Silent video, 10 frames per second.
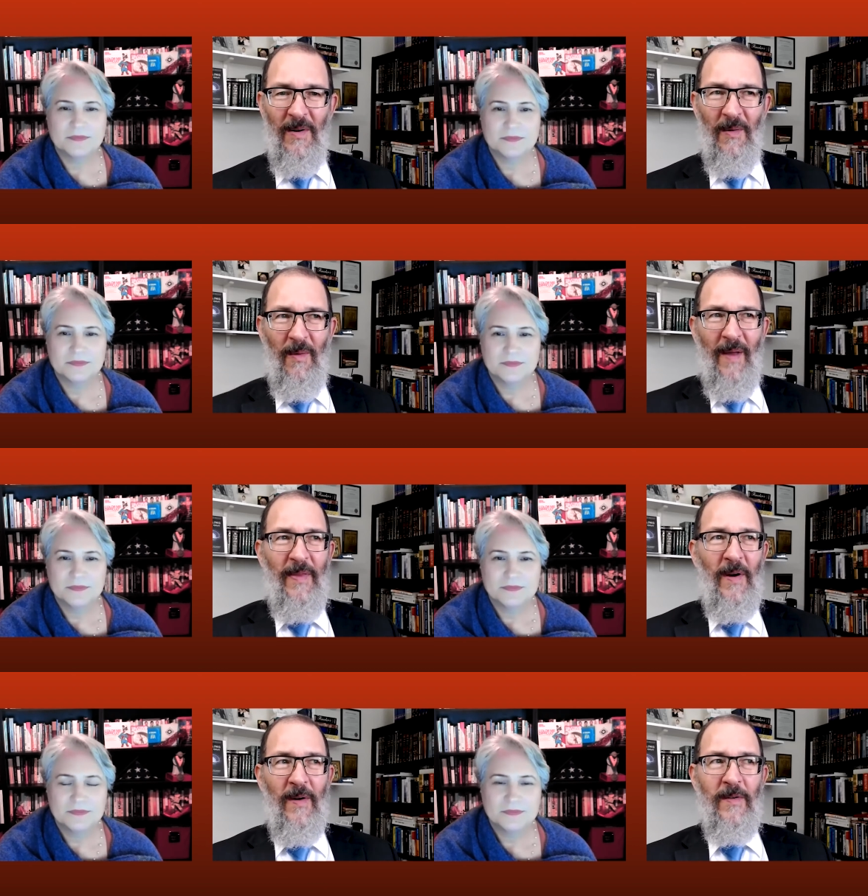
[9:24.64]

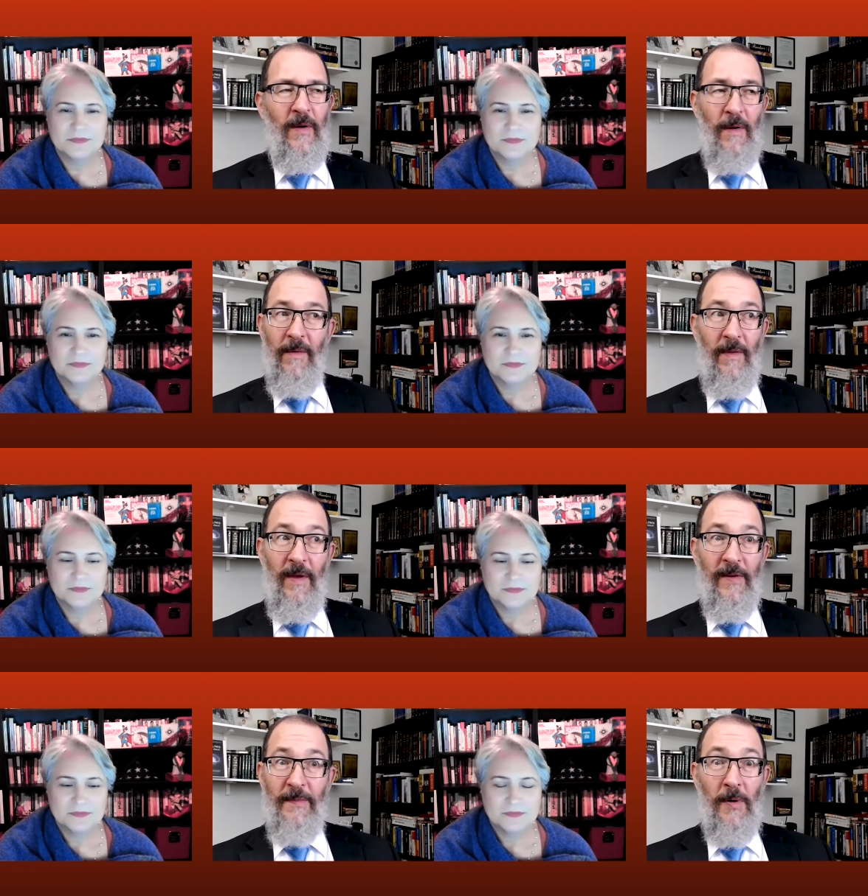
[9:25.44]
Speaker 1: when there is
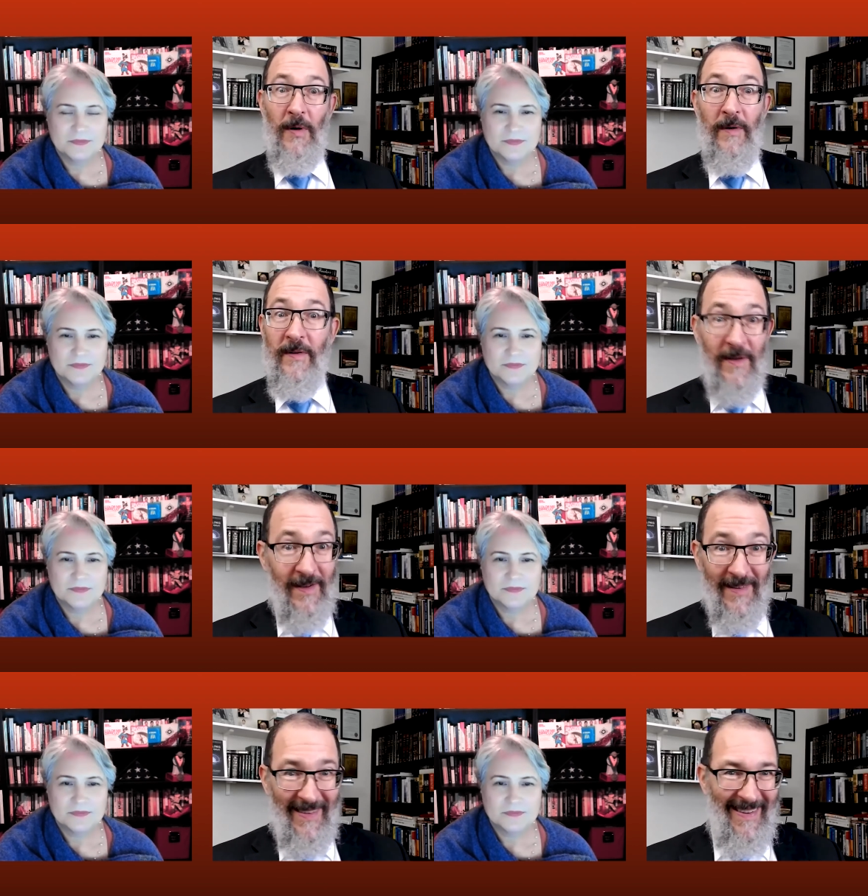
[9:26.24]
this
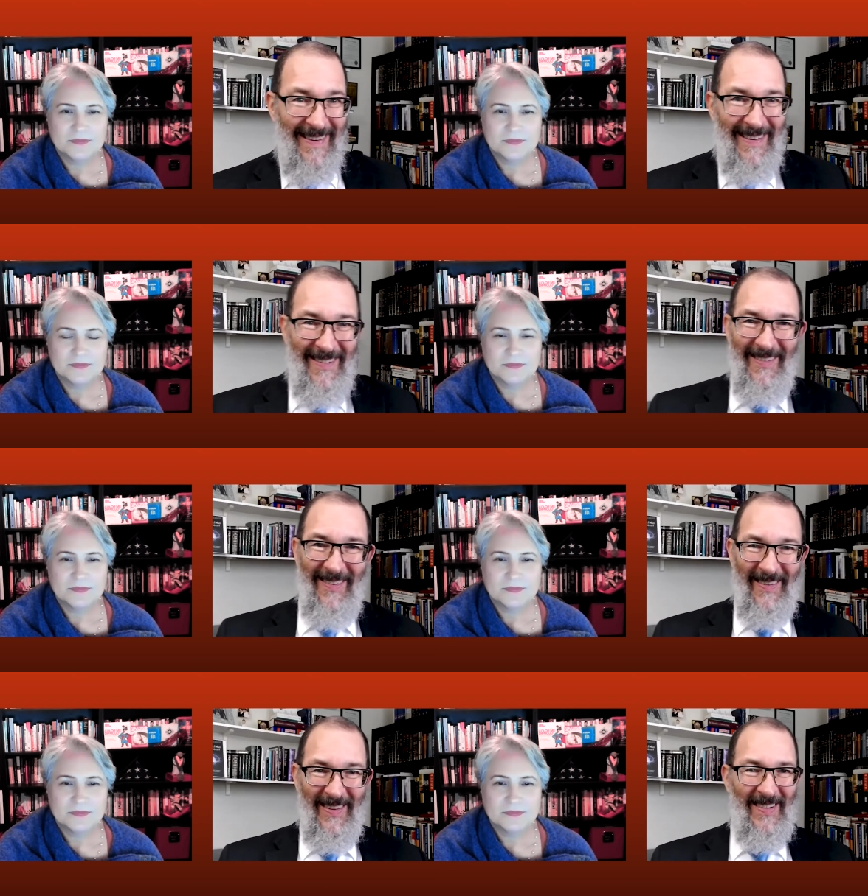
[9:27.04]
person
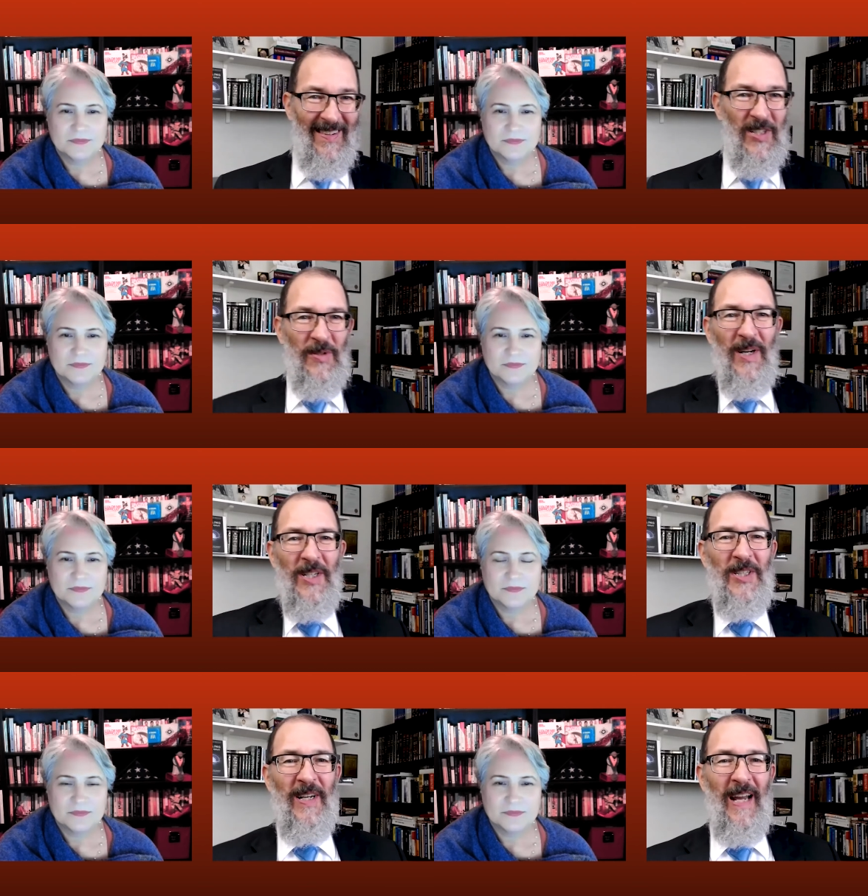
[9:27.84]
or this
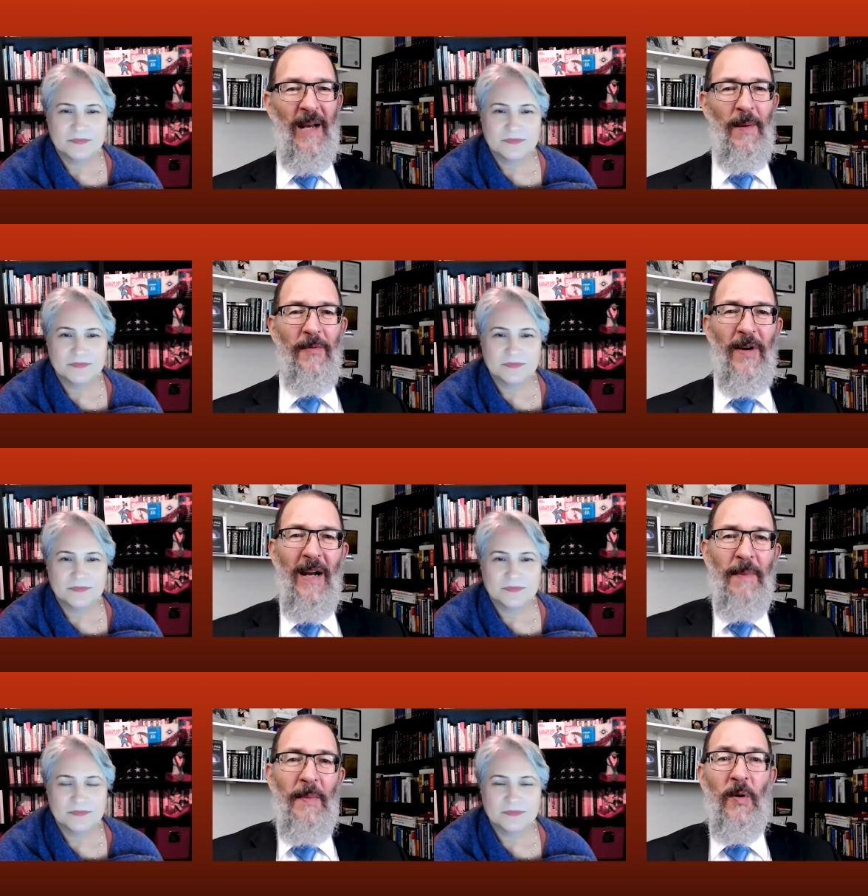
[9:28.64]
situation, and I'm
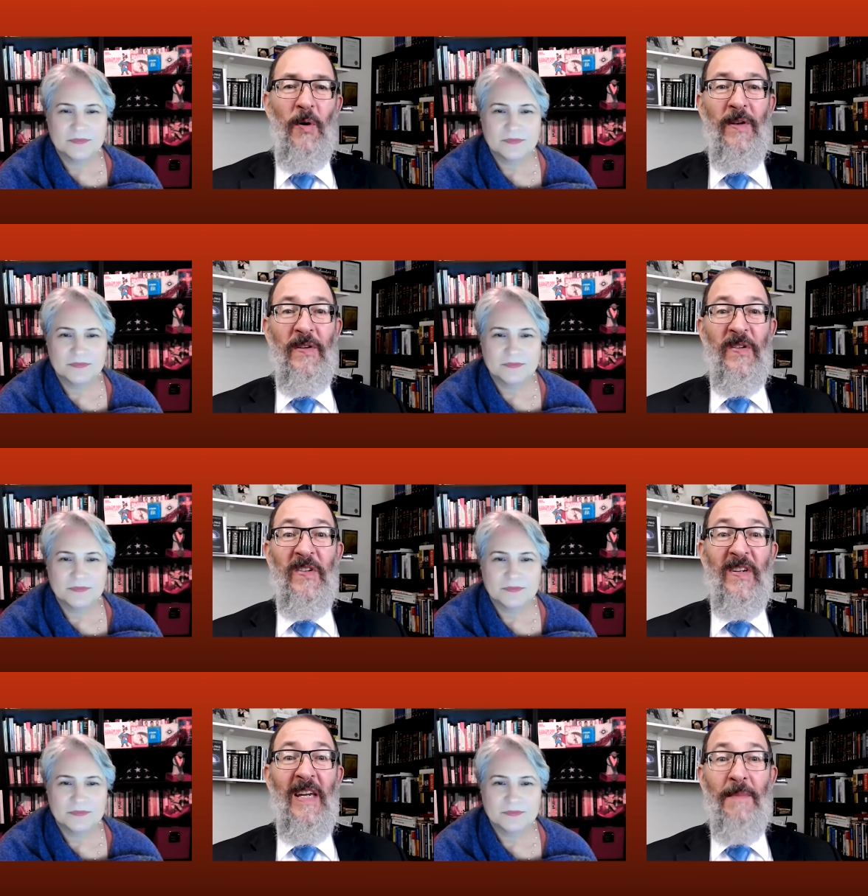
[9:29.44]
afraid how people are going to
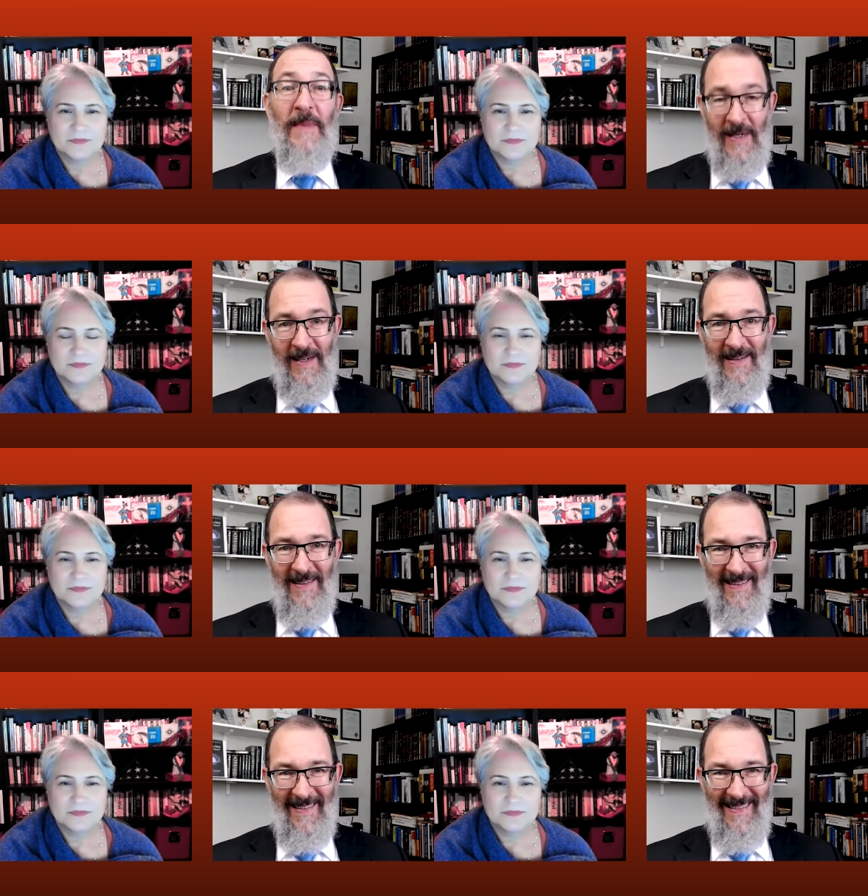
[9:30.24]
see me,
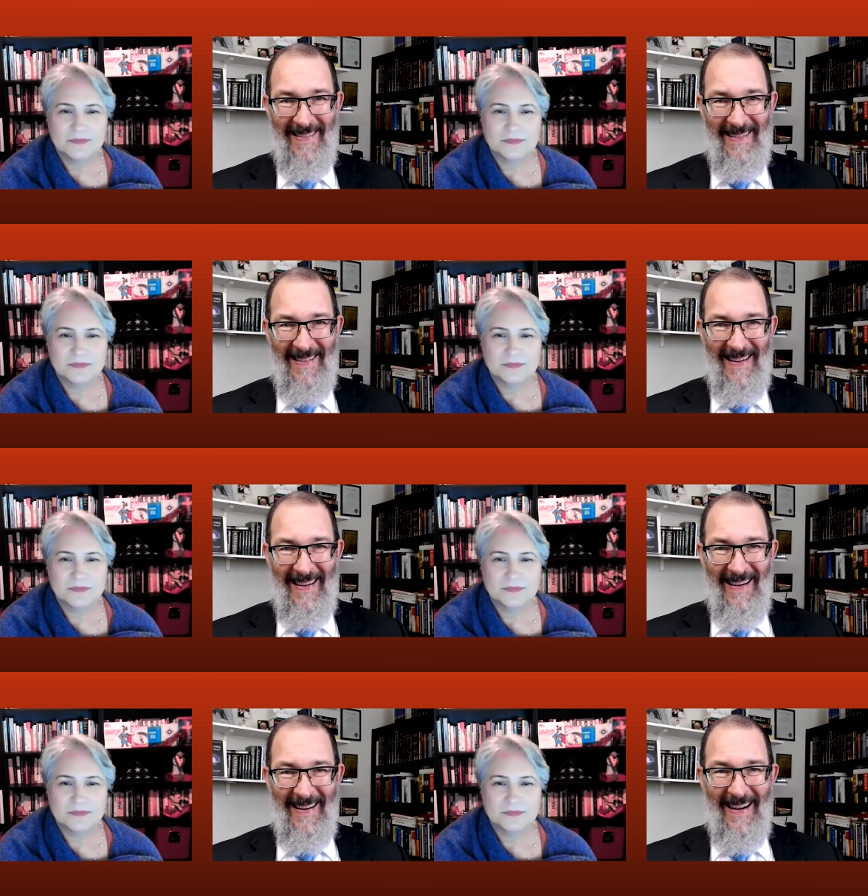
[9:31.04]

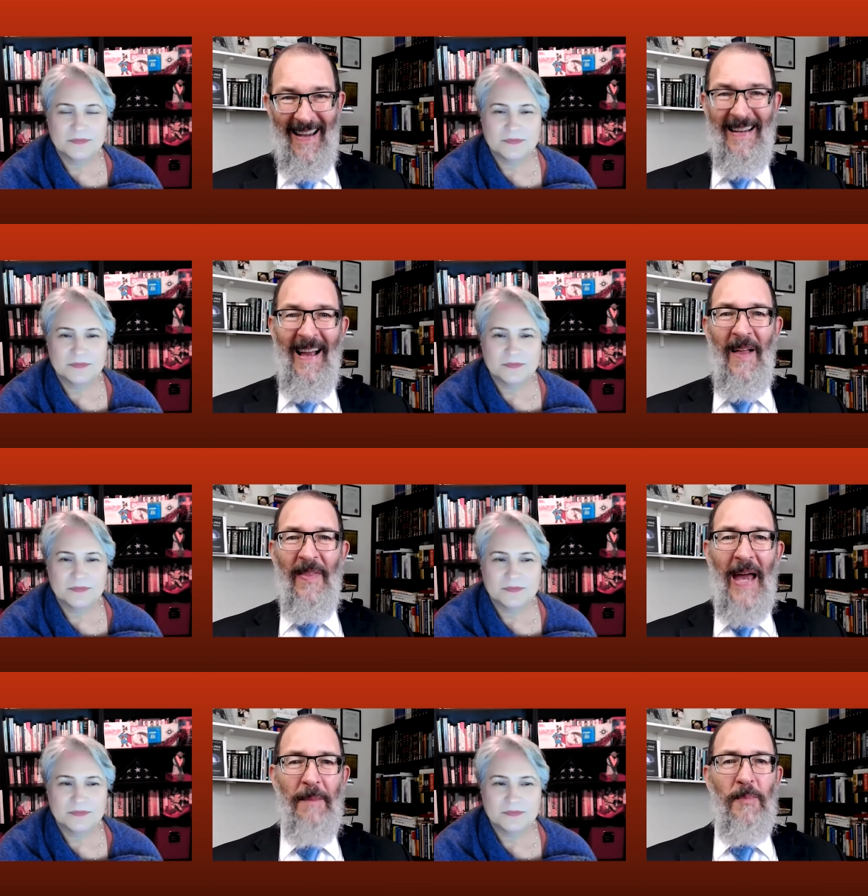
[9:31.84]
right?
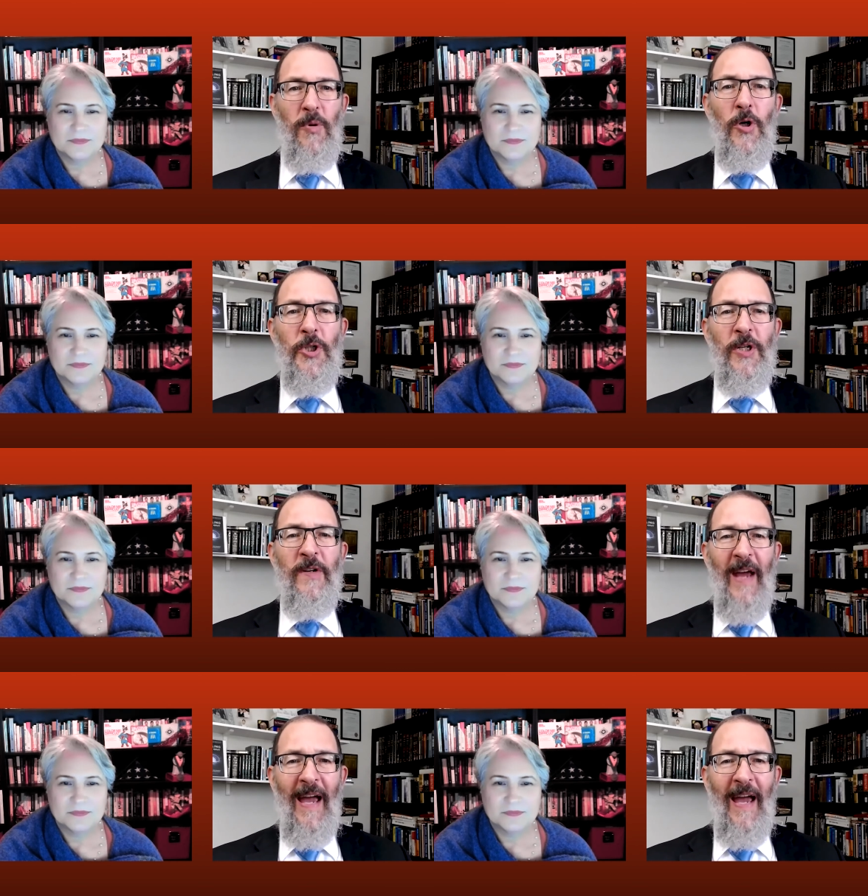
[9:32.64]
That pushes